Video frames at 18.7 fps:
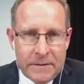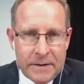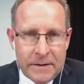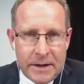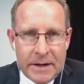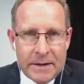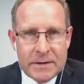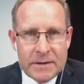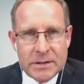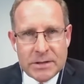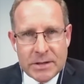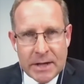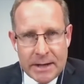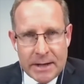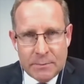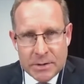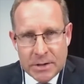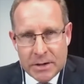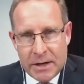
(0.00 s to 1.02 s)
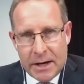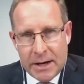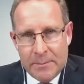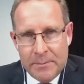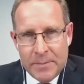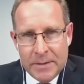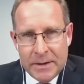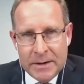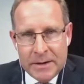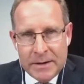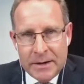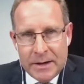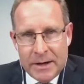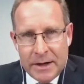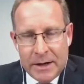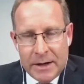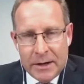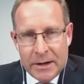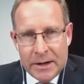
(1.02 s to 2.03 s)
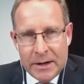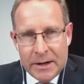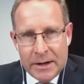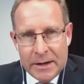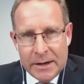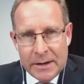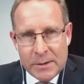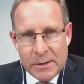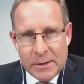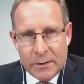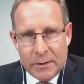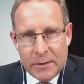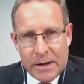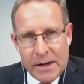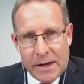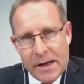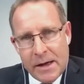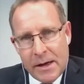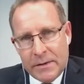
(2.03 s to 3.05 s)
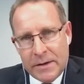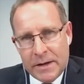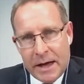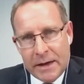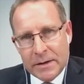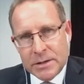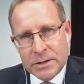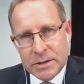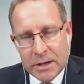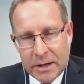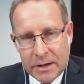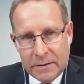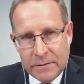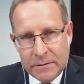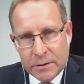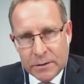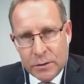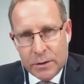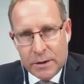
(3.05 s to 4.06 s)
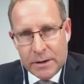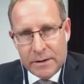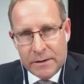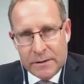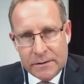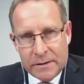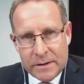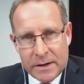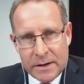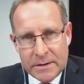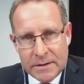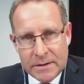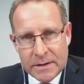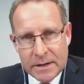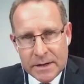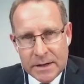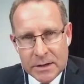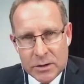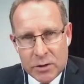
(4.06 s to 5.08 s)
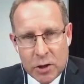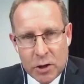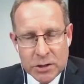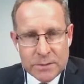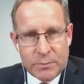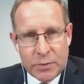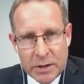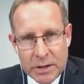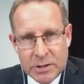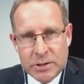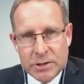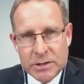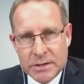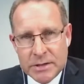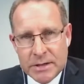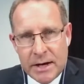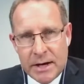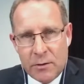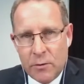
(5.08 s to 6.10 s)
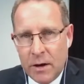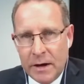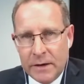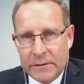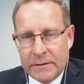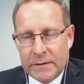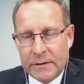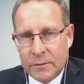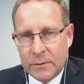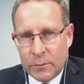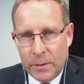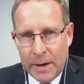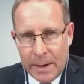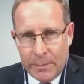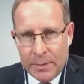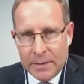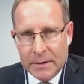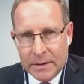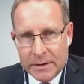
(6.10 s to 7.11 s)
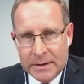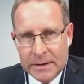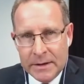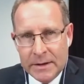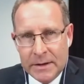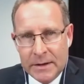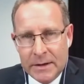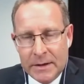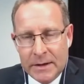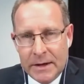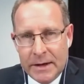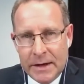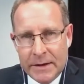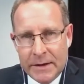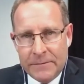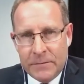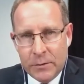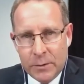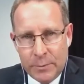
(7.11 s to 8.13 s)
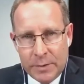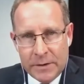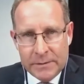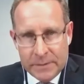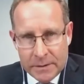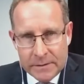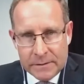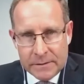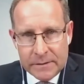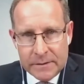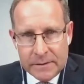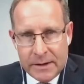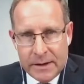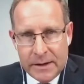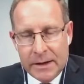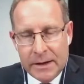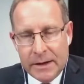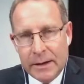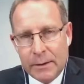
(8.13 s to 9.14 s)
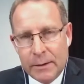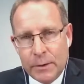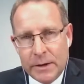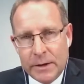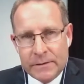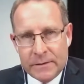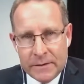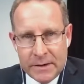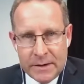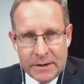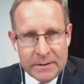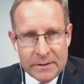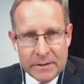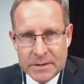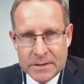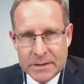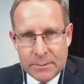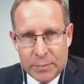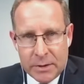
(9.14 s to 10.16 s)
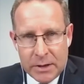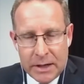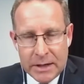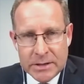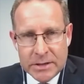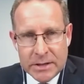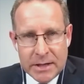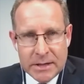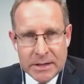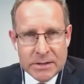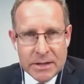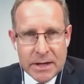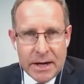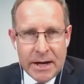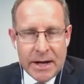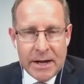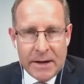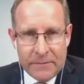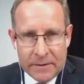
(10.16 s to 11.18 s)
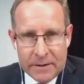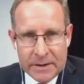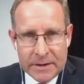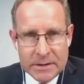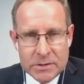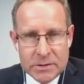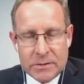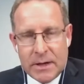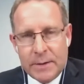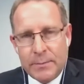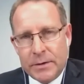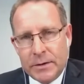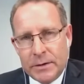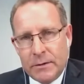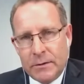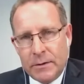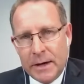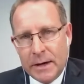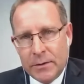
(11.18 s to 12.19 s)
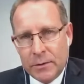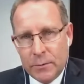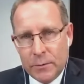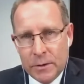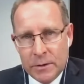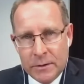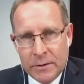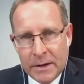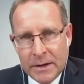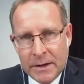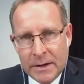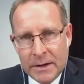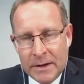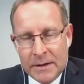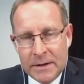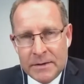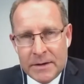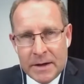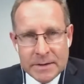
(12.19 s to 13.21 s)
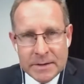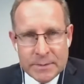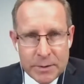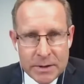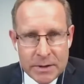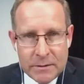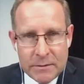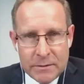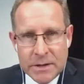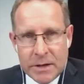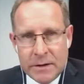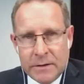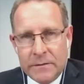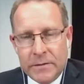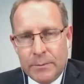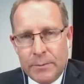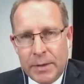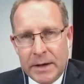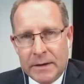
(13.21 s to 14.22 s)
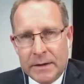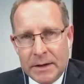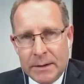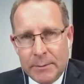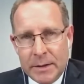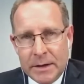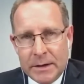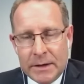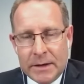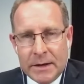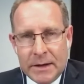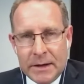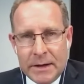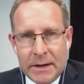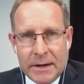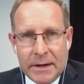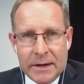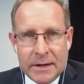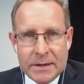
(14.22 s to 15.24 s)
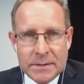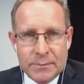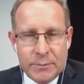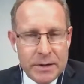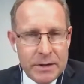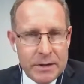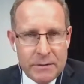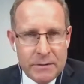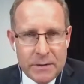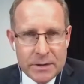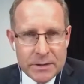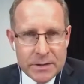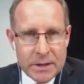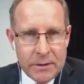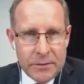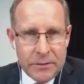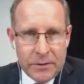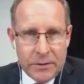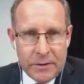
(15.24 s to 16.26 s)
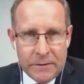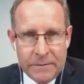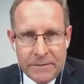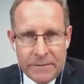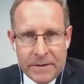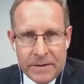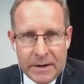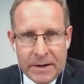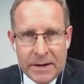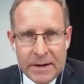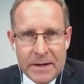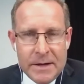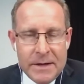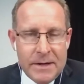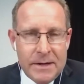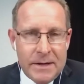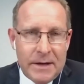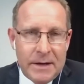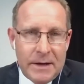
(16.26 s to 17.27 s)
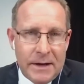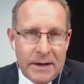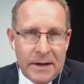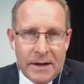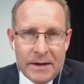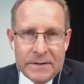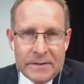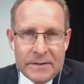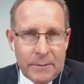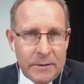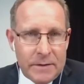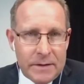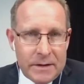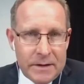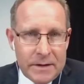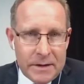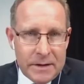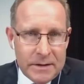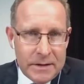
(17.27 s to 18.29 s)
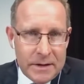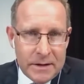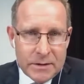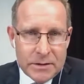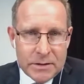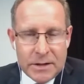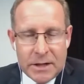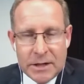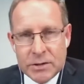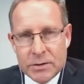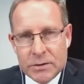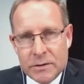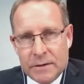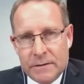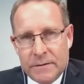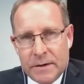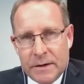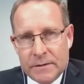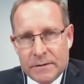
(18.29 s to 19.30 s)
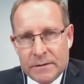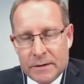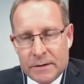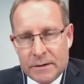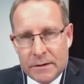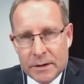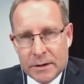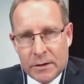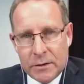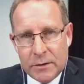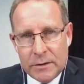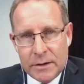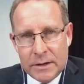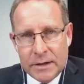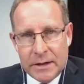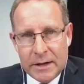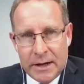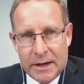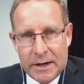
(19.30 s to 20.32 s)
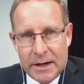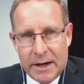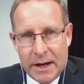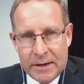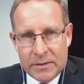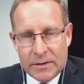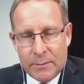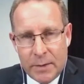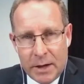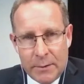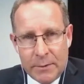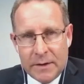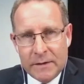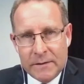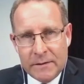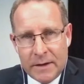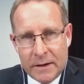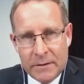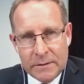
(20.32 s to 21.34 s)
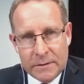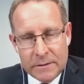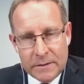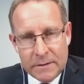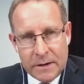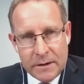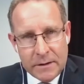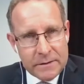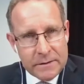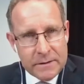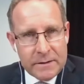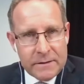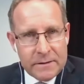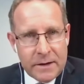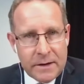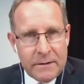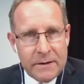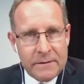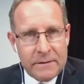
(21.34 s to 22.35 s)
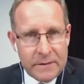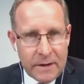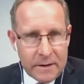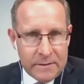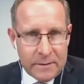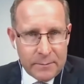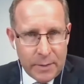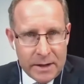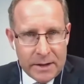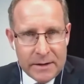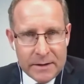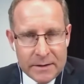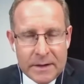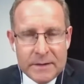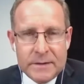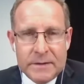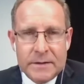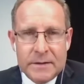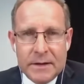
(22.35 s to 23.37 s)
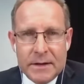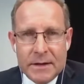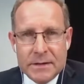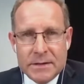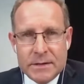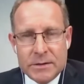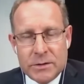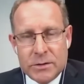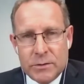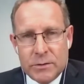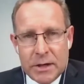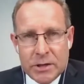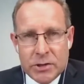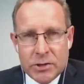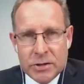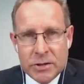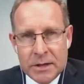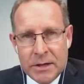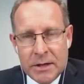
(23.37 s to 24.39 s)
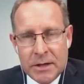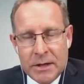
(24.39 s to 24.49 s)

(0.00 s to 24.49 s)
At the same time, the other side of the coin is that cost pressures are rising rapidly for business. We're seeing that supply chains are heavily disrupted around the world. That's been a result of the pandemic. It's been a result of some of the international events that are occurring at the moment. Those things are exacerbating that situation.